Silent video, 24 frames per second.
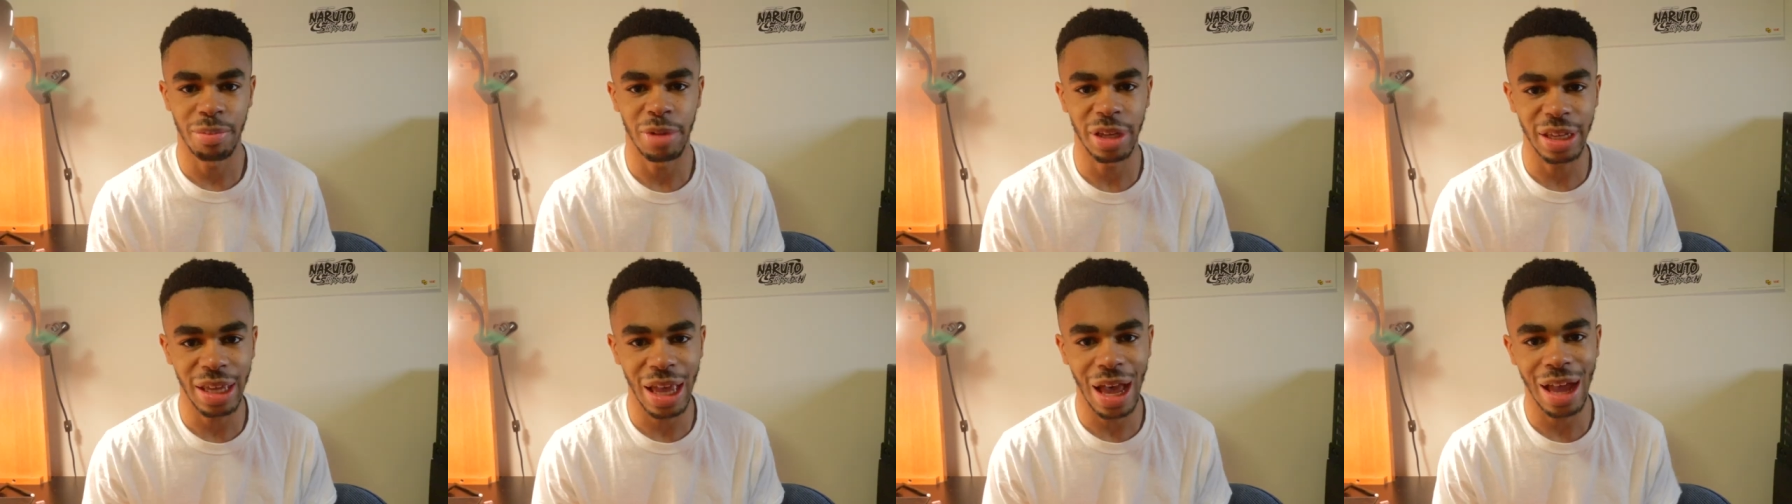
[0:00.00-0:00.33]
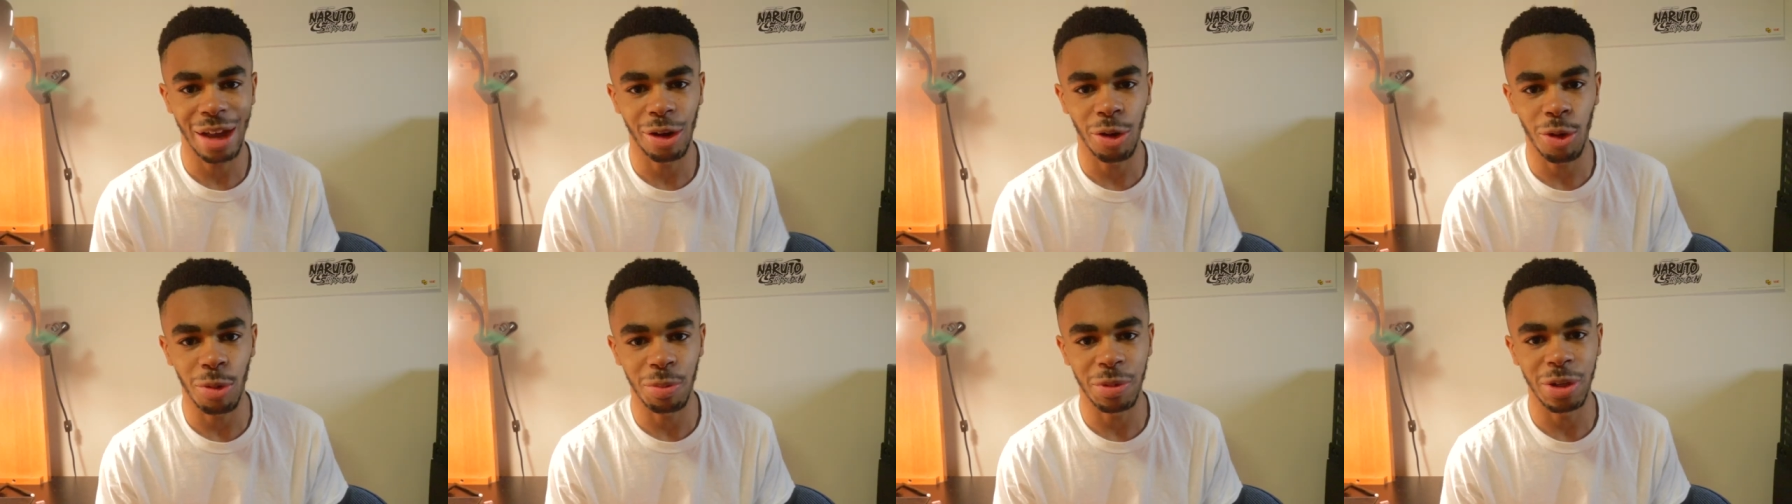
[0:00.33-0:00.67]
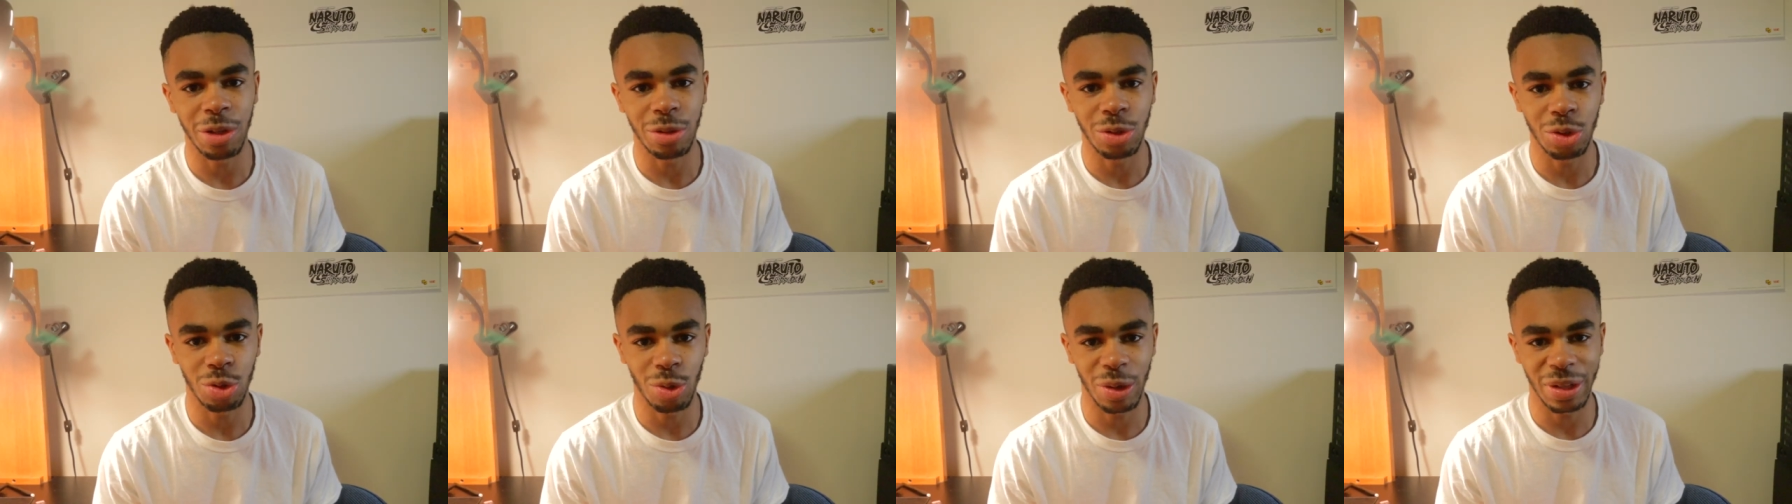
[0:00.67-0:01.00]
But yeah, I hope
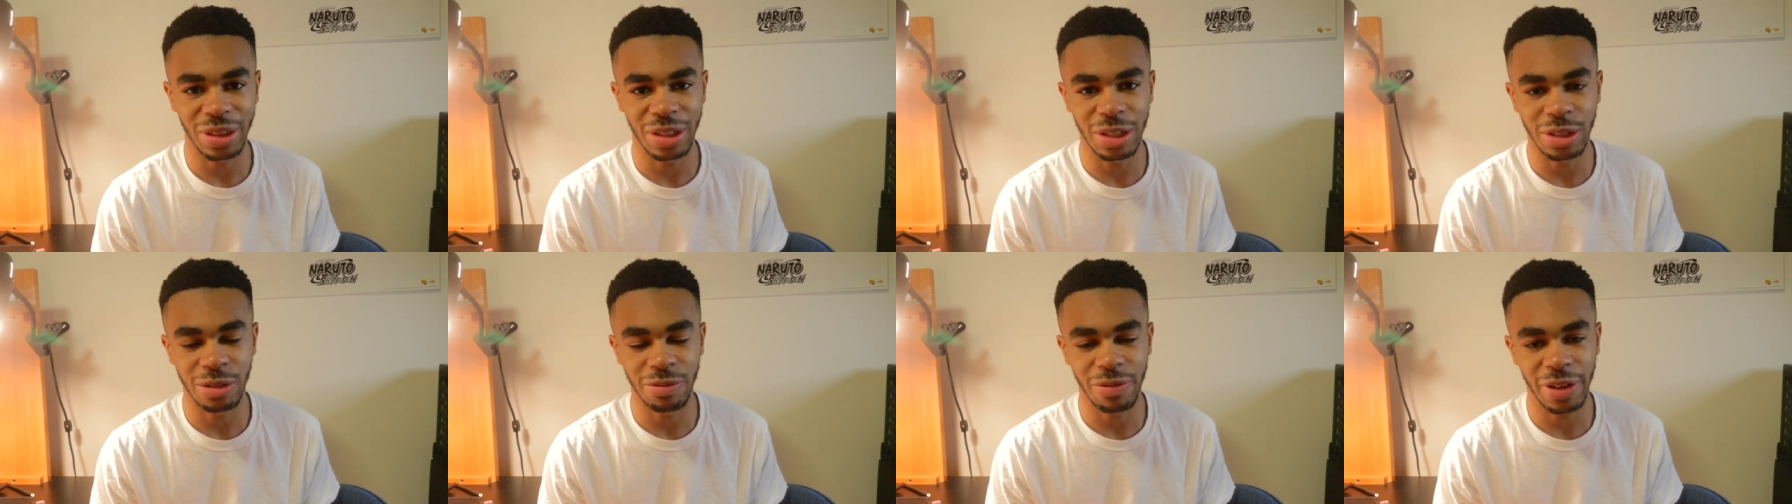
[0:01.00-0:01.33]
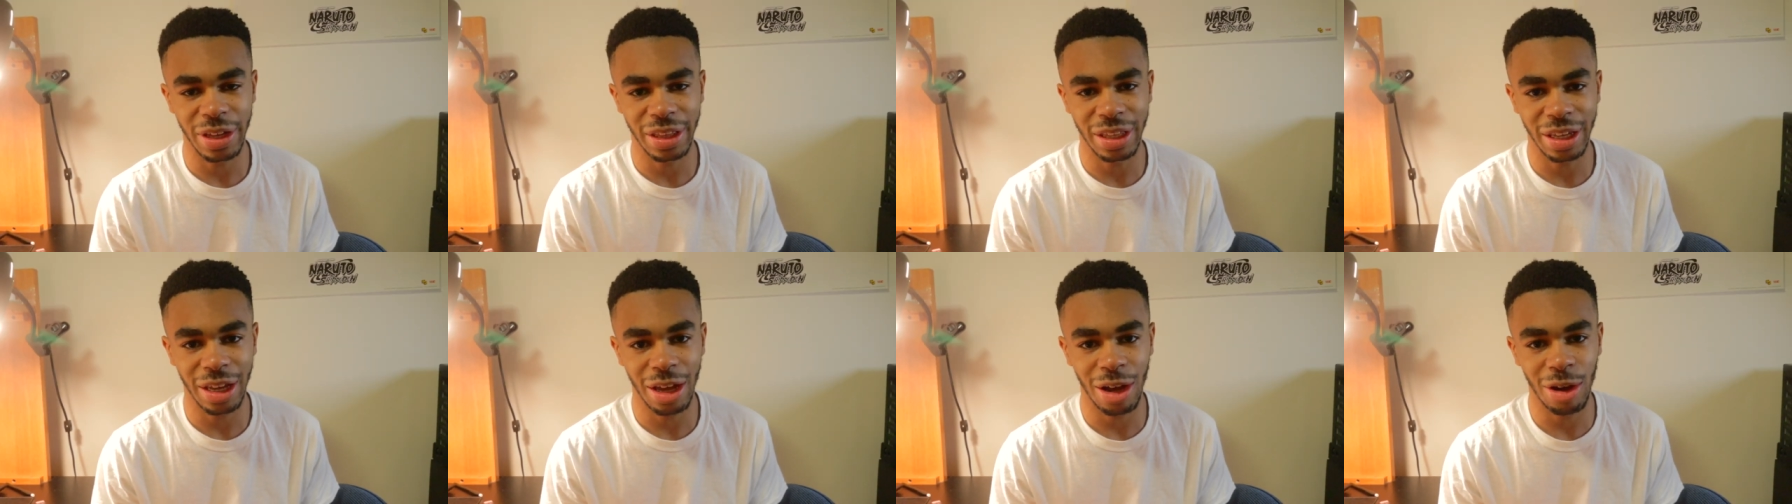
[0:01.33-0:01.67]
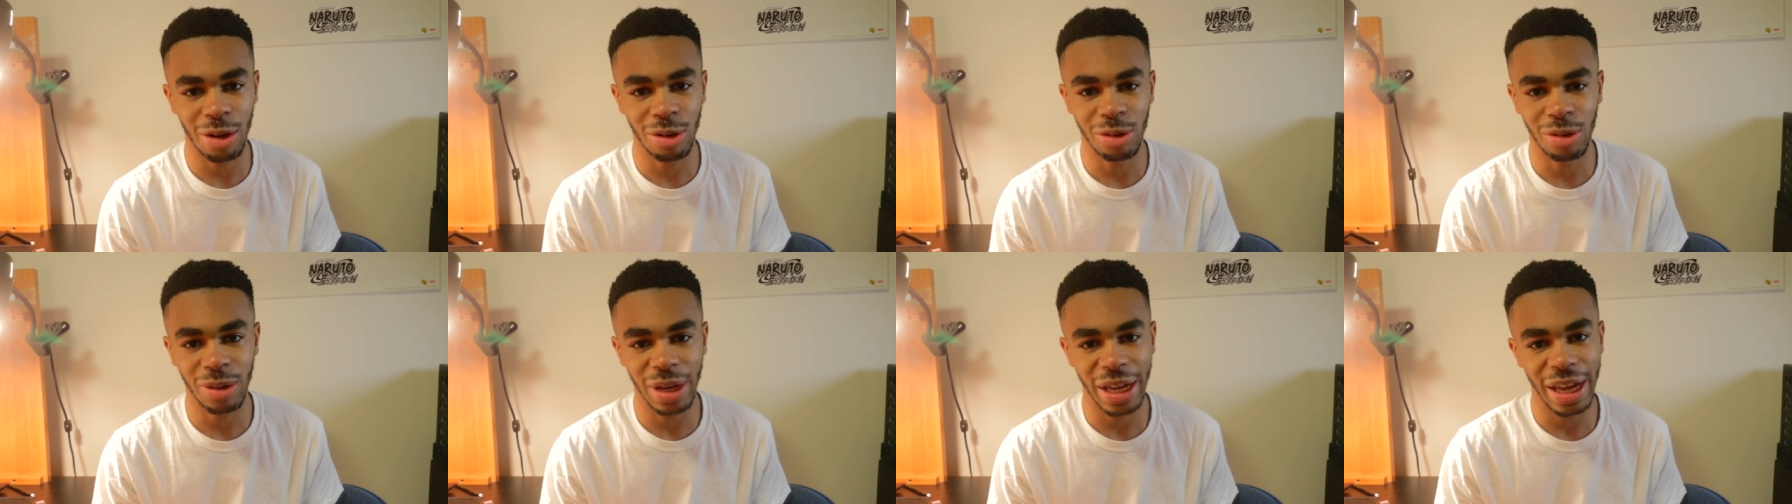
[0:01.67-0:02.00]
you enjoyed this video